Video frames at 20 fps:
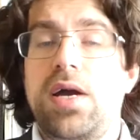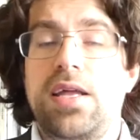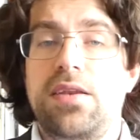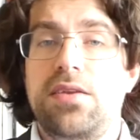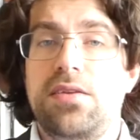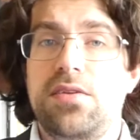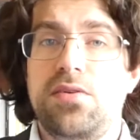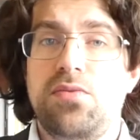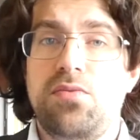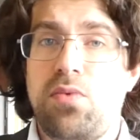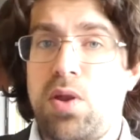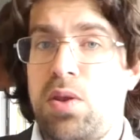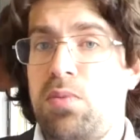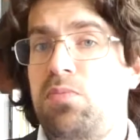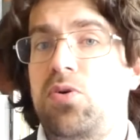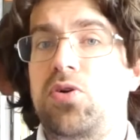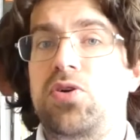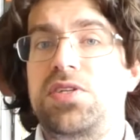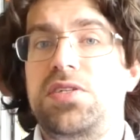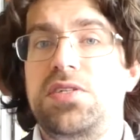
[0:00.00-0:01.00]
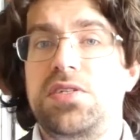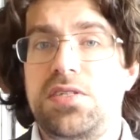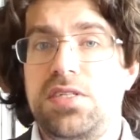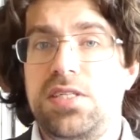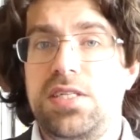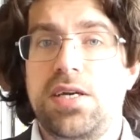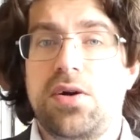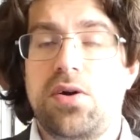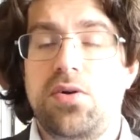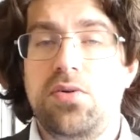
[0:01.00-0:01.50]
and
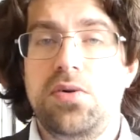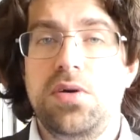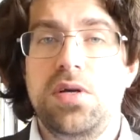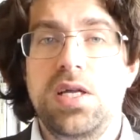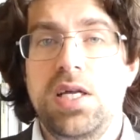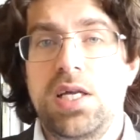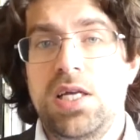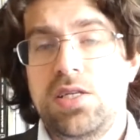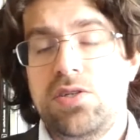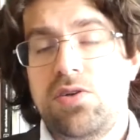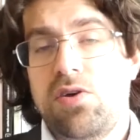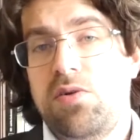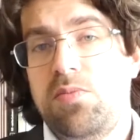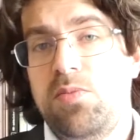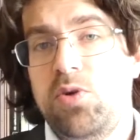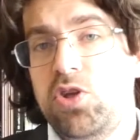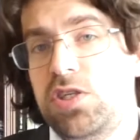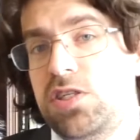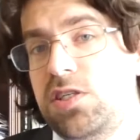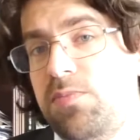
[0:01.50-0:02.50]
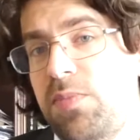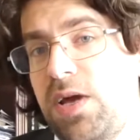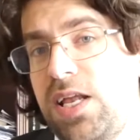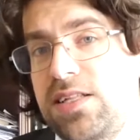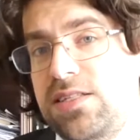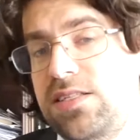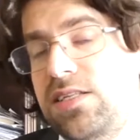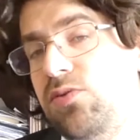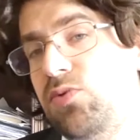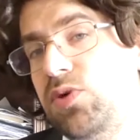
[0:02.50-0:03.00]
1.0. So the
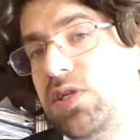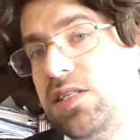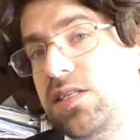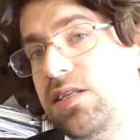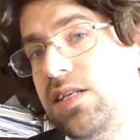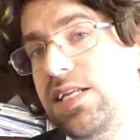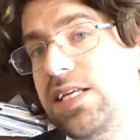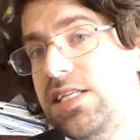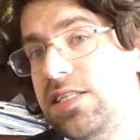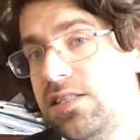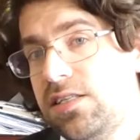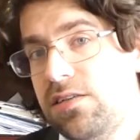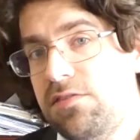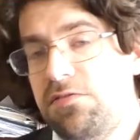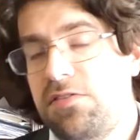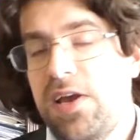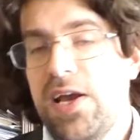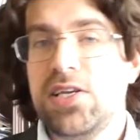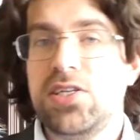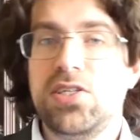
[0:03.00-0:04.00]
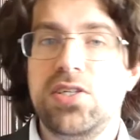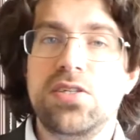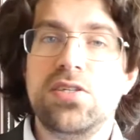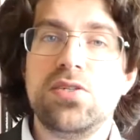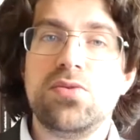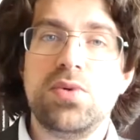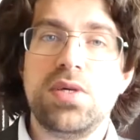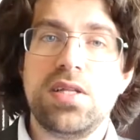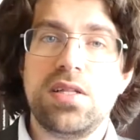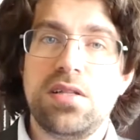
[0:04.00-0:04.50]
municipality with least
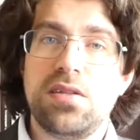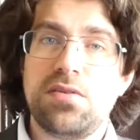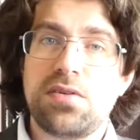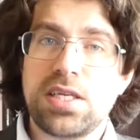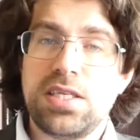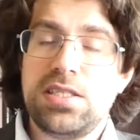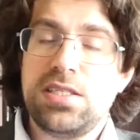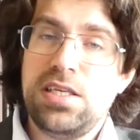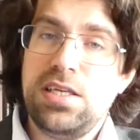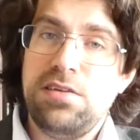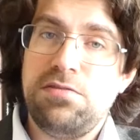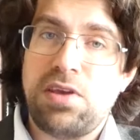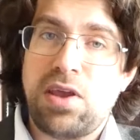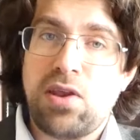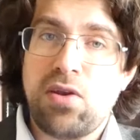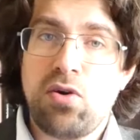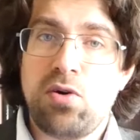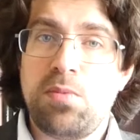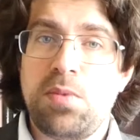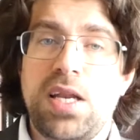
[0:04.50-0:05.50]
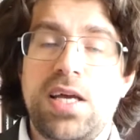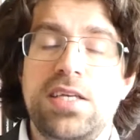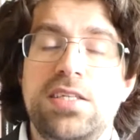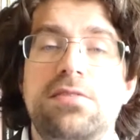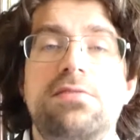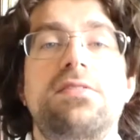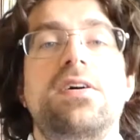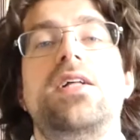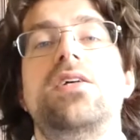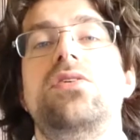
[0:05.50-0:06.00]
infections will receive a
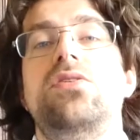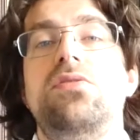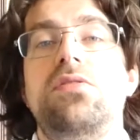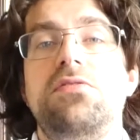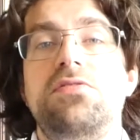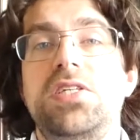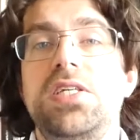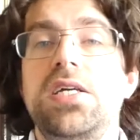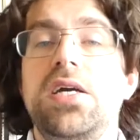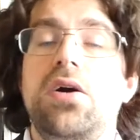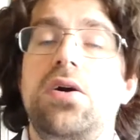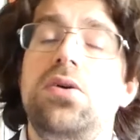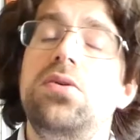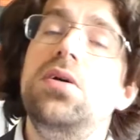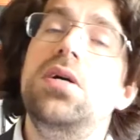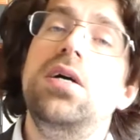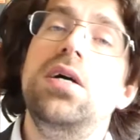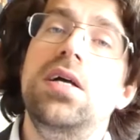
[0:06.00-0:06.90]
normalized value of 0.